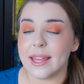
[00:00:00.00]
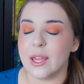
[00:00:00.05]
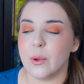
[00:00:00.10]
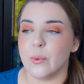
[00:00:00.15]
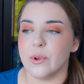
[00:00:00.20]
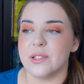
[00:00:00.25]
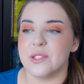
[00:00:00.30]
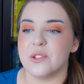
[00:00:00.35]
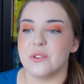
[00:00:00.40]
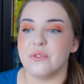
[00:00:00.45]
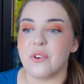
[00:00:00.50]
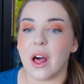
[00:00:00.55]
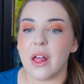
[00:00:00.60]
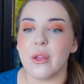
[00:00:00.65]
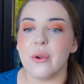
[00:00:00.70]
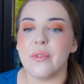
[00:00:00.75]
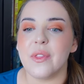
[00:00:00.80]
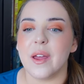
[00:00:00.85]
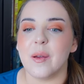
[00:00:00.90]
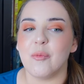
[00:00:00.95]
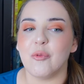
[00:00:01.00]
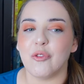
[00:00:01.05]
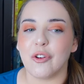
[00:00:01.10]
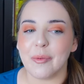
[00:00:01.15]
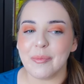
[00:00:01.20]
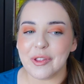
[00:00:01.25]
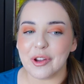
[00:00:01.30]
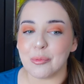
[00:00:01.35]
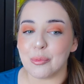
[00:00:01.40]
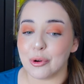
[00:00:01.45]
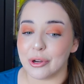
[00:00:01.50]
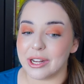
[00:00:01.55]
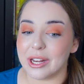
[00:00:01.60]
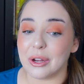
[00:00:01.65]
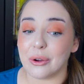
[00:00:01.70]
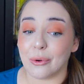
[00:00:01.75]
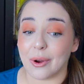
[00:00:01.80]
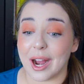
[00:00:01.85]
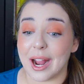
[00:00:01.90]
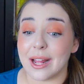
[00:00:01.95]
He wants to follow them from their
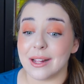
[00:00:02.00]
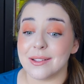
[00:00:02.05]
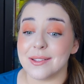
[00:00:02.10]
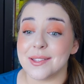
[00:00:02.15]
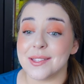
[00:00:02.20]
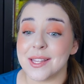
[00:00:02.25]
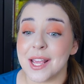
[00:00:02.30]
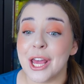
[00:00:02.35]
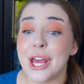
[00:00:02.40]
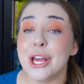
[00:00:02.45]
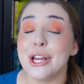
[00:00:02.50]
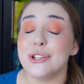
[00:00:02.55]
breeding grounds